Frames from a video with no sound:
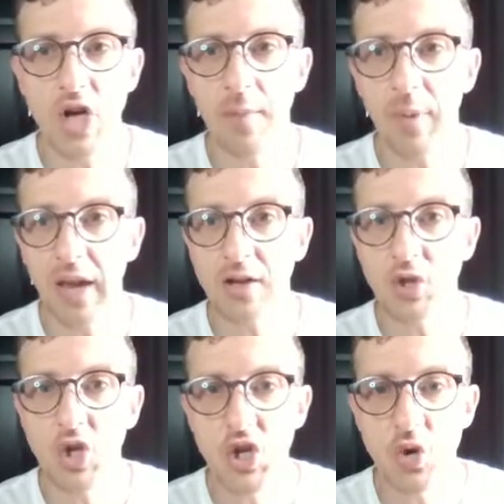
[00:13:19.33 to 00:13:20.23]
jump
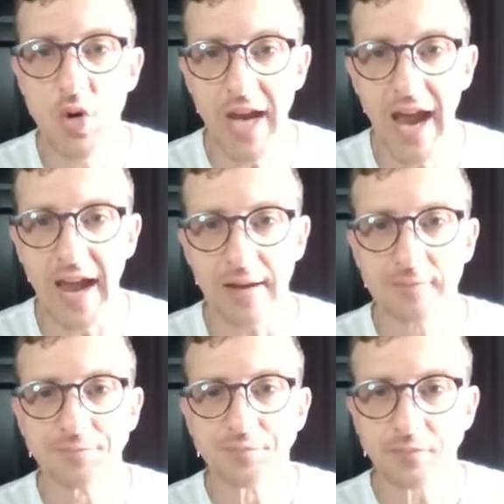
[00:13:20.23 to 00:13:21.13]
into UK.
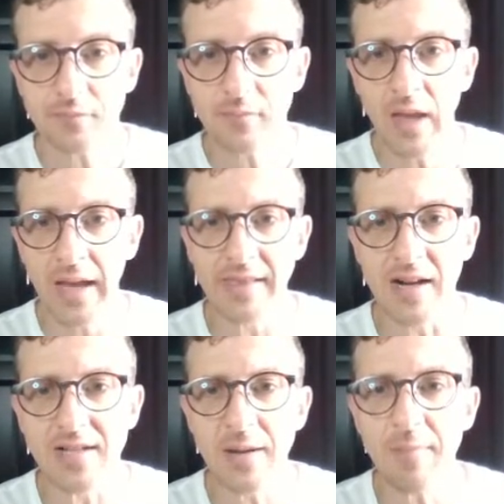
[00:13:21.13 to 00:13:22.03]
And
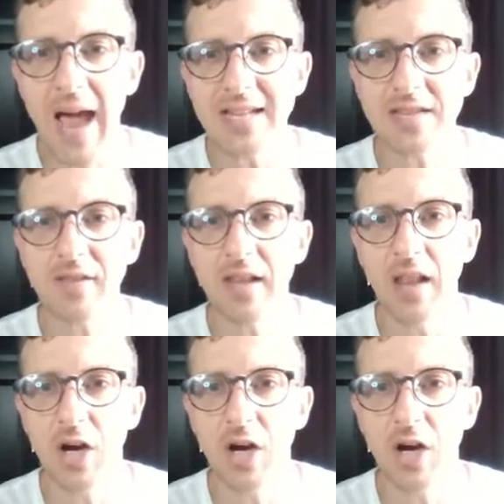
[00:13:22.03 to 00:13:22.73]
there's a massively